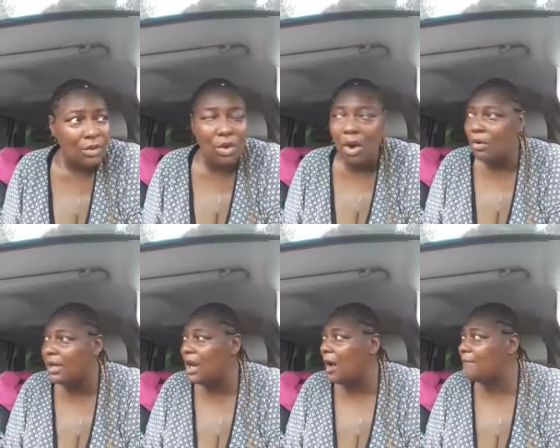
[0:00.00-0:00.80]
You don't
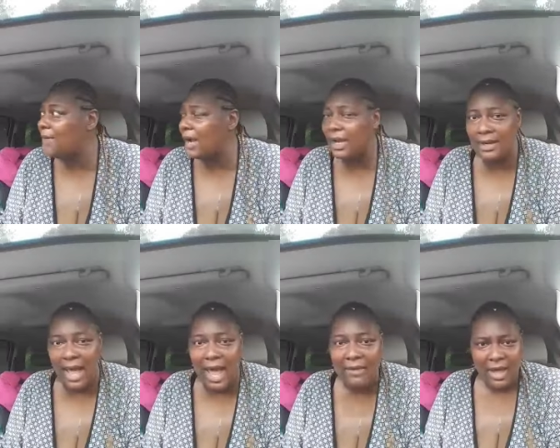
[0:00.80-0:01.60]
get on fucking
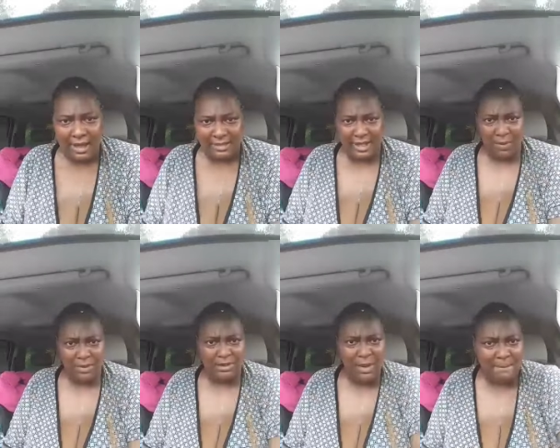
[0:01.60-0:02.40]
live and then
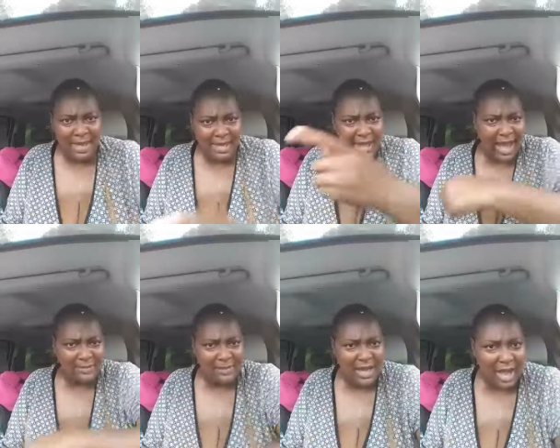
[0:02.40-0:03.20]
with them big
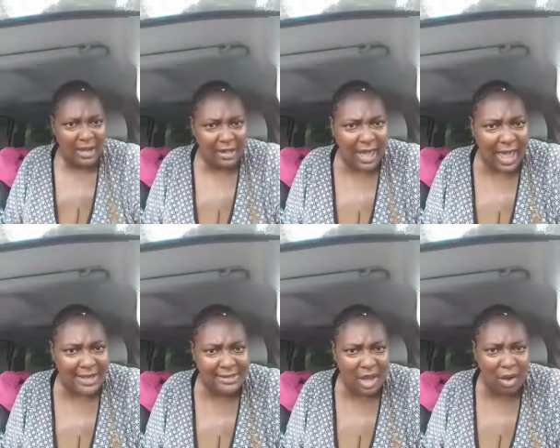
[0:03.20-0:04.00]
ass knock the
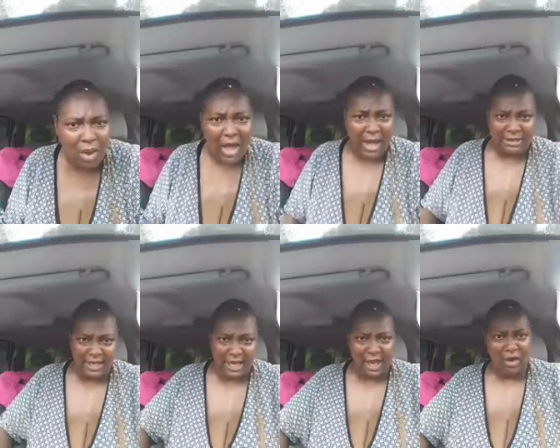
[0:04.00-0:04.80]
glasses on and
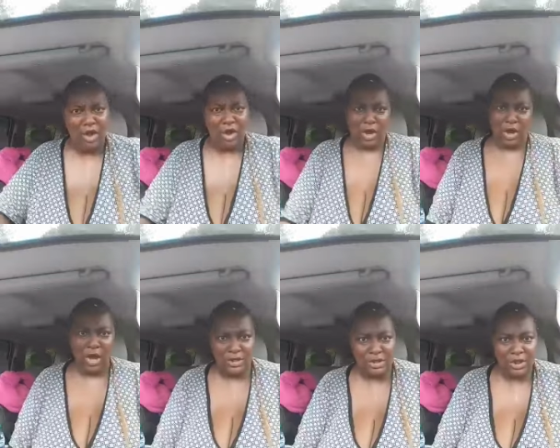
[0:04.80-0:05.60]
tell
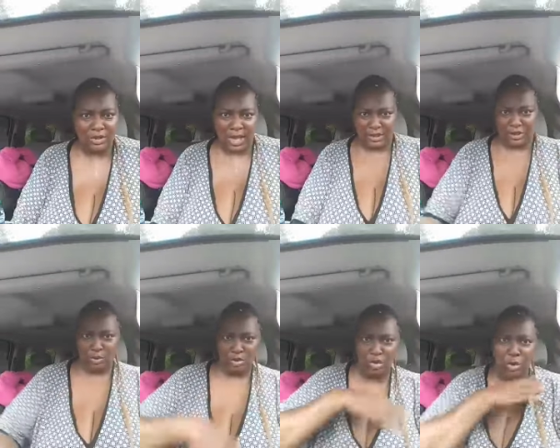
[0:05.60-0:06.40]
us that
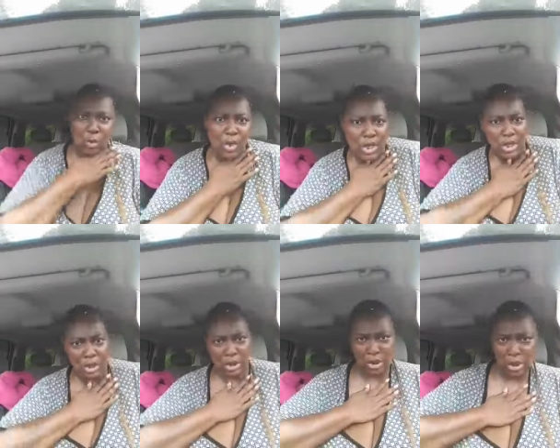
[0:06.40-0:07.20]
you the
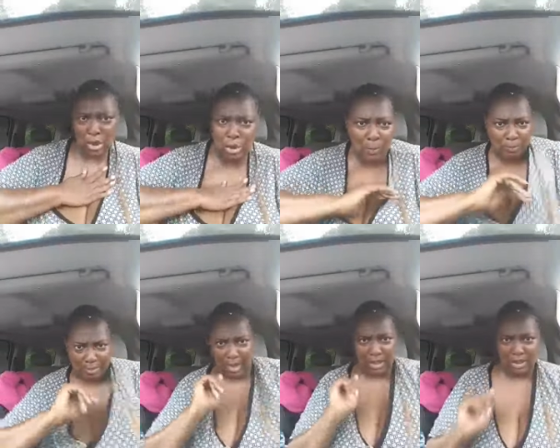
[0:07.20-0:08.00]
queen. You
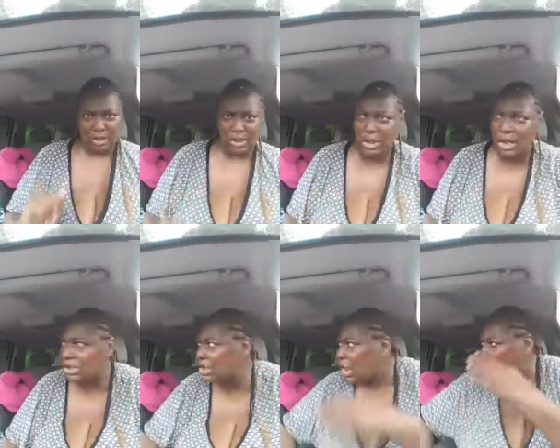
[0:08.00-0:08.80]
better than us.